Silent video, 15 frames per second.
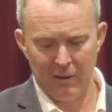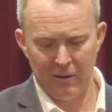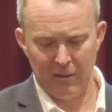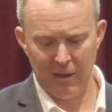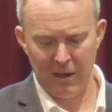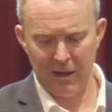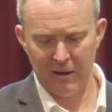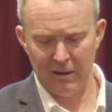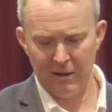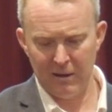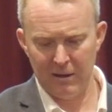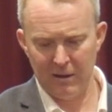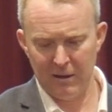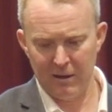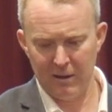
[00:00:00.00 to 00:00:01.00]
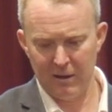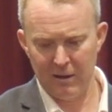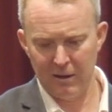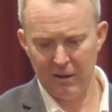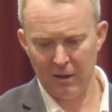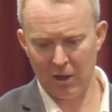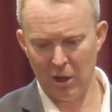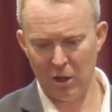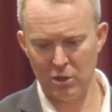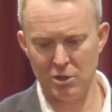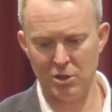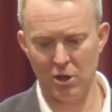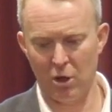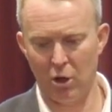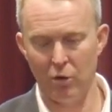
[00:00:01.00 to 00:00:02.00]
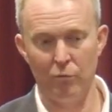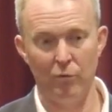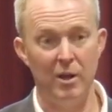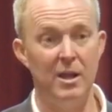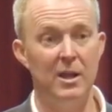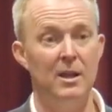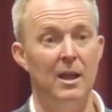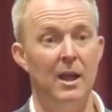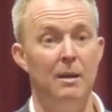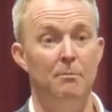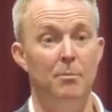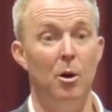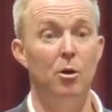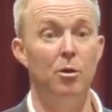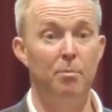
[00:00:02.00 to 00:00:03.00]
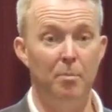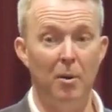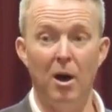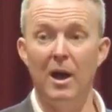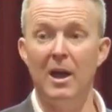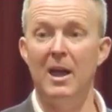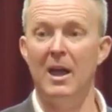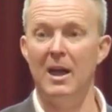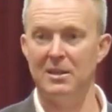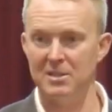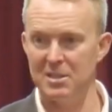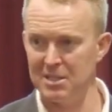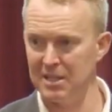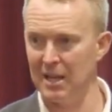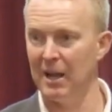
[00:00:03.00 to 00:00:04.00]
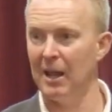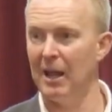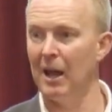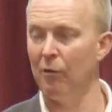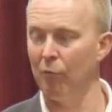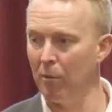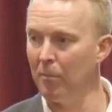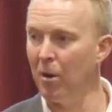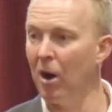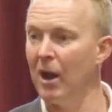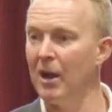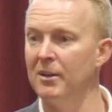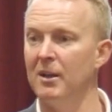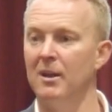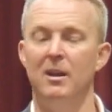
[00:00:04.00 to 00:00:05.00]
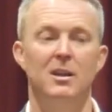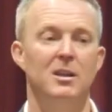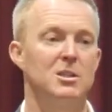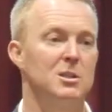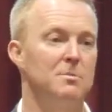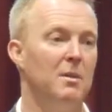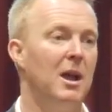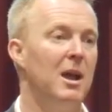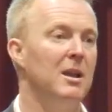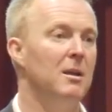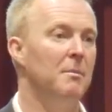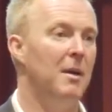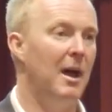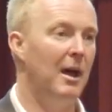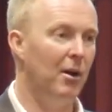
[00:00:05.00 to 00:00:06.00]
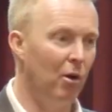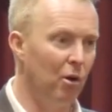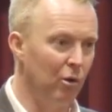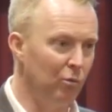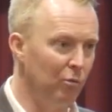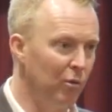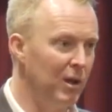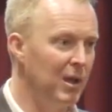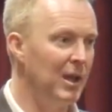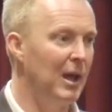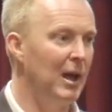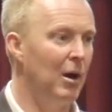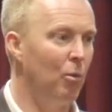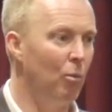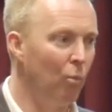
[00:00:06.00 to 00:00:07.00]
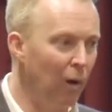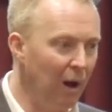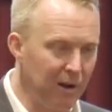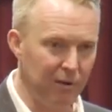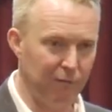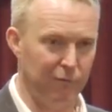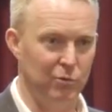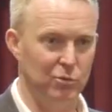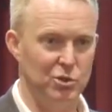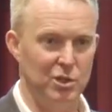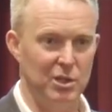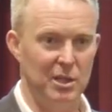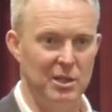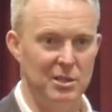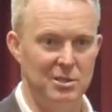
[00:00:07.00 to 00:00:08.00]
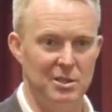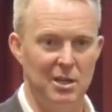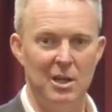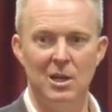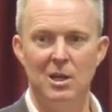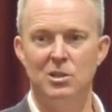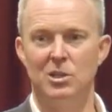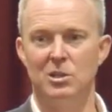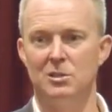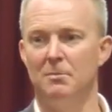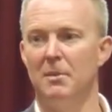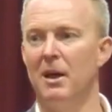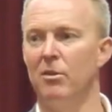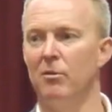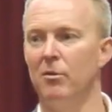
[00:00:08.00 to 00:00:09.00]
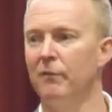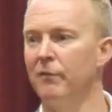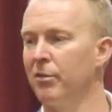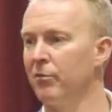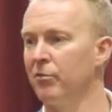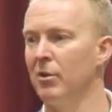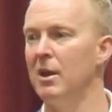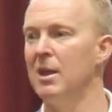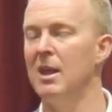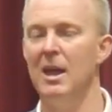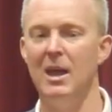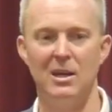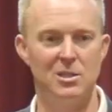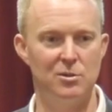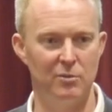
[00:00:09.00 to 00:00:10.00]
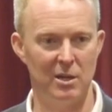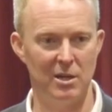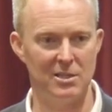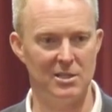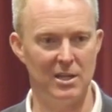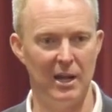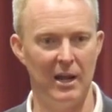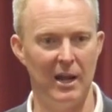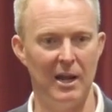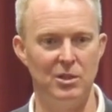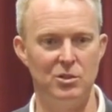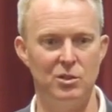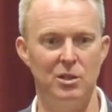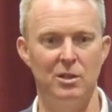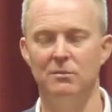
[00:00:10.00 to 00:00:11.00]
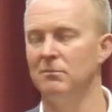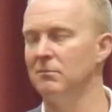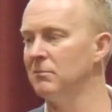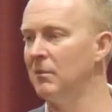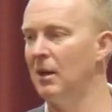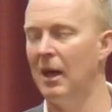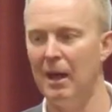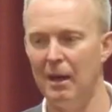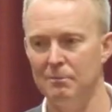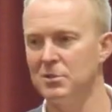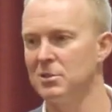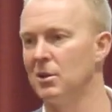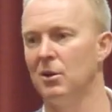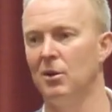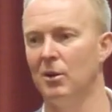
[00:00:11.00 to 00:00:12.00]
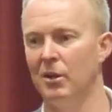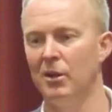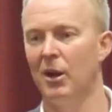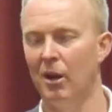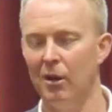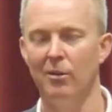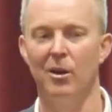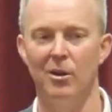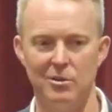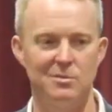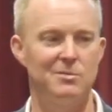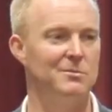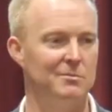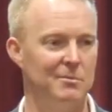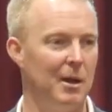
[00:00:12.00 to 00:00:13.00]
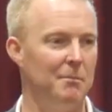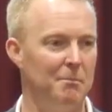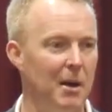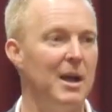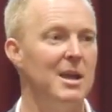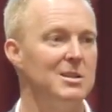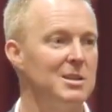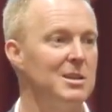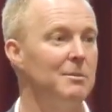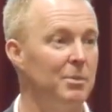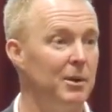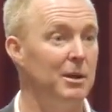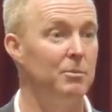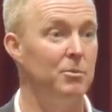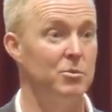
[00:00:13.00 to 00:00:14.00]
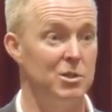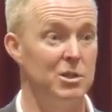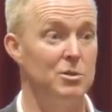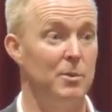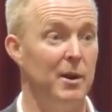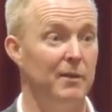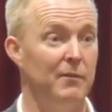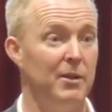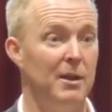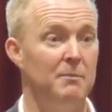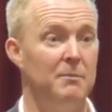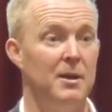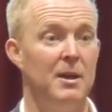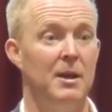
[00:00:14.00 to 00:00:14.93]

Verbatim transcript: Then it goes to Henri, and both buyer and seller are reminded and explained about Henri, how wonderful she is. She's a mother of three, ex real estate agent, absolutely, you know, those amazing people. She's one of them.